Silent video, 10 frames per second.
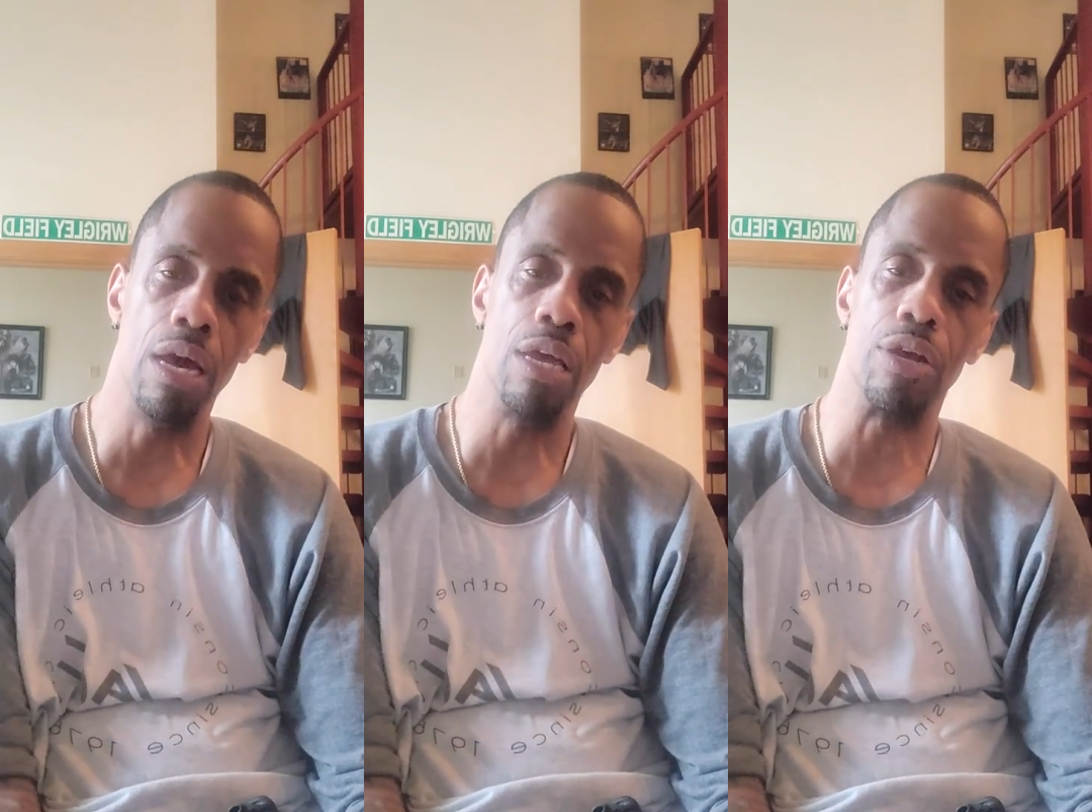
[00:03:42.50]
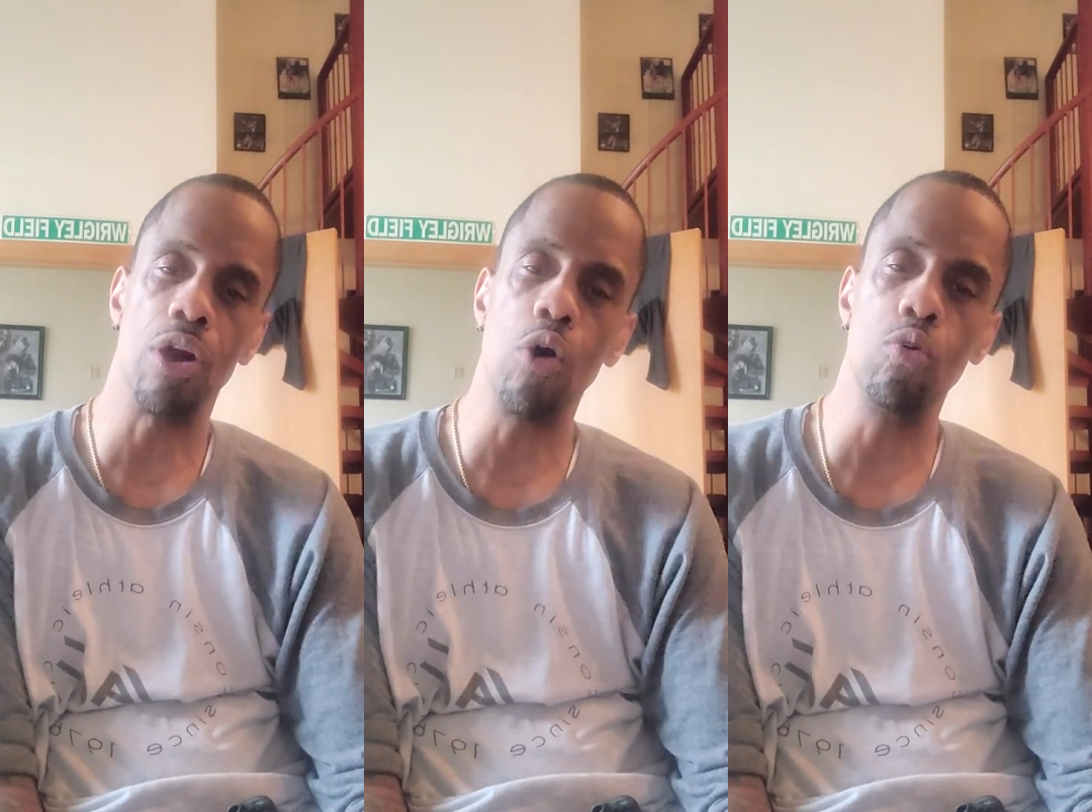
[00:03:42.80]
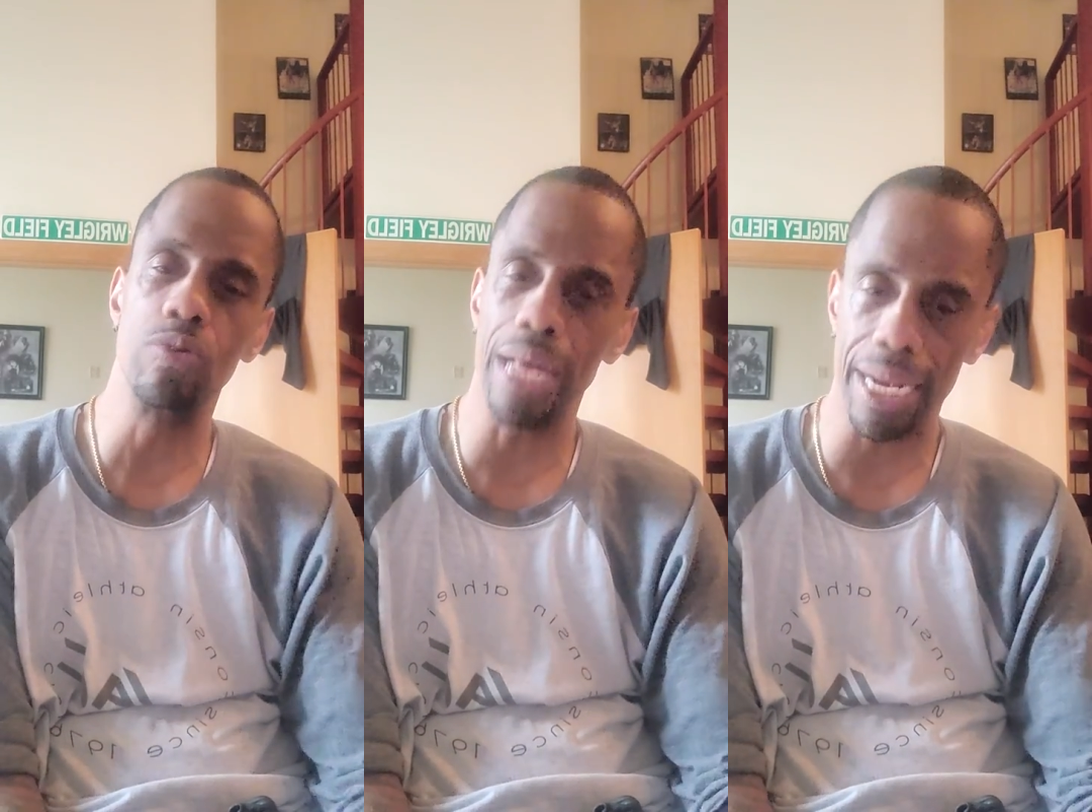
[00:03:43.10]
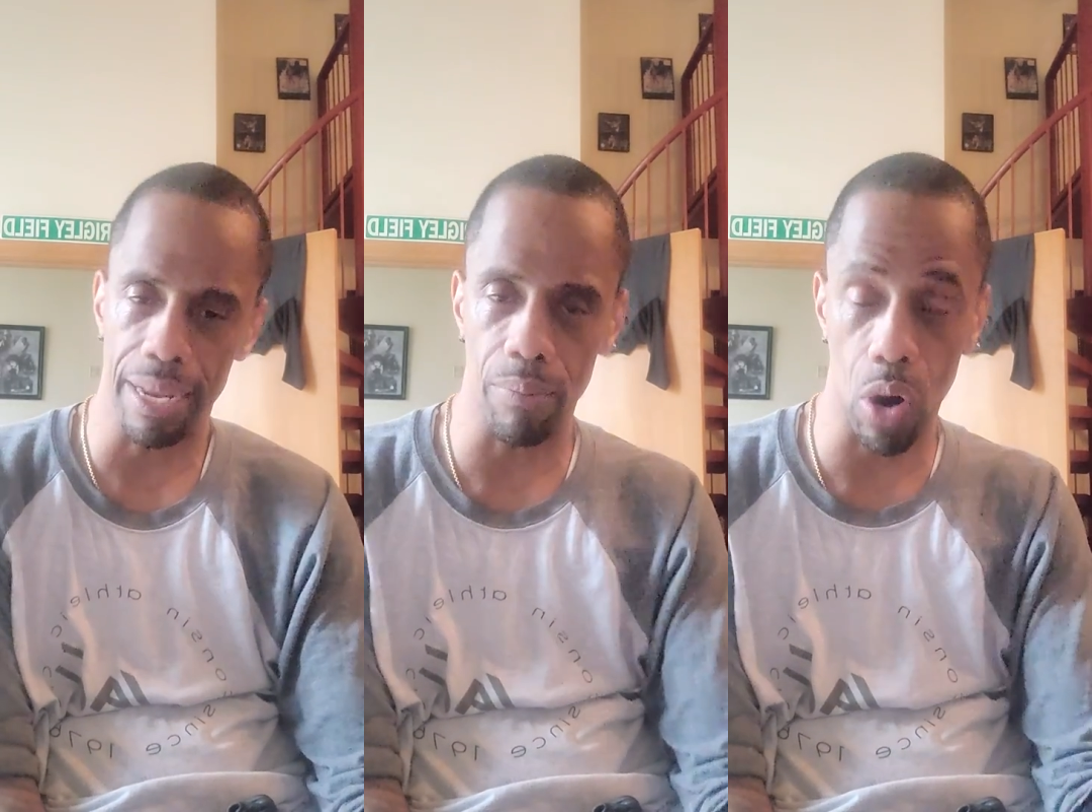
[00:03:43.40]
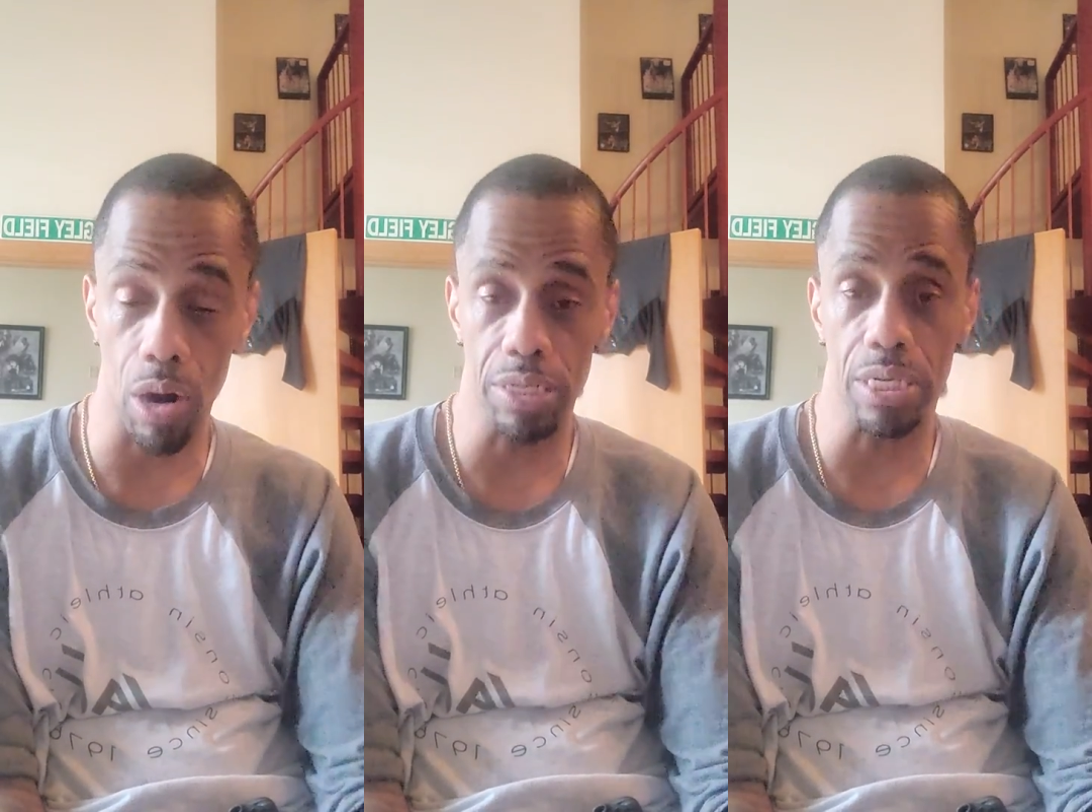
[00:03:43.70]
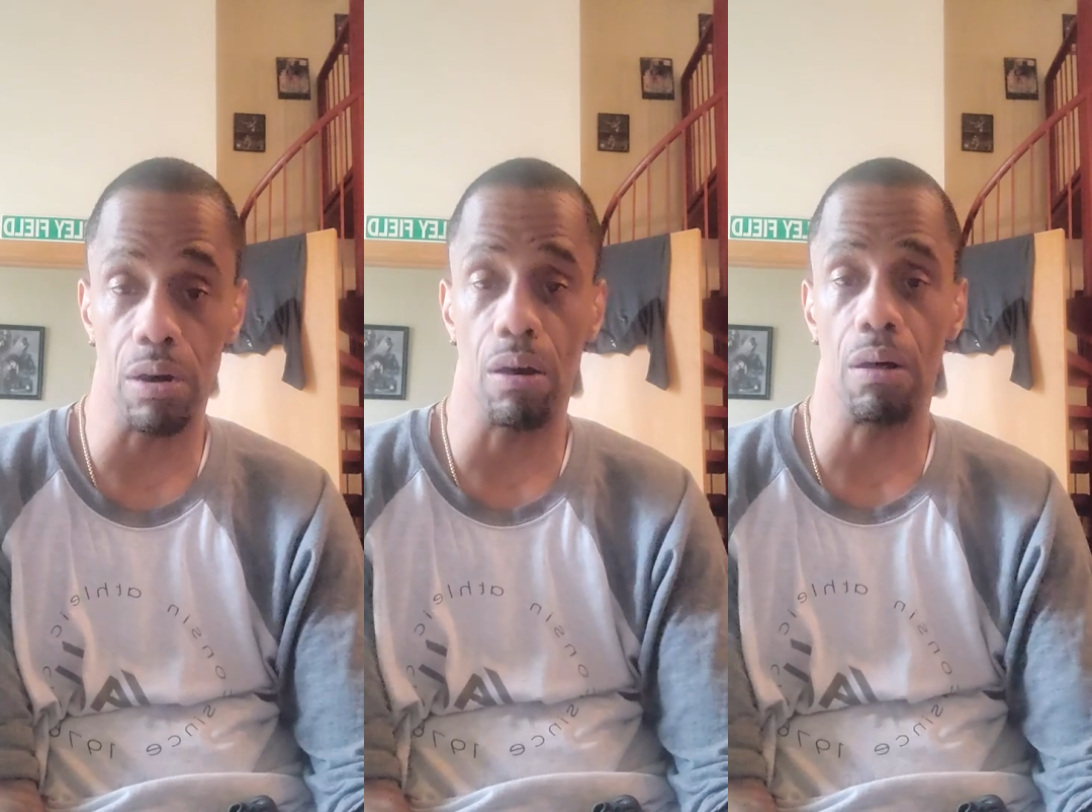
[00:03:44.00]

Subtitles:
You know who was out there marching on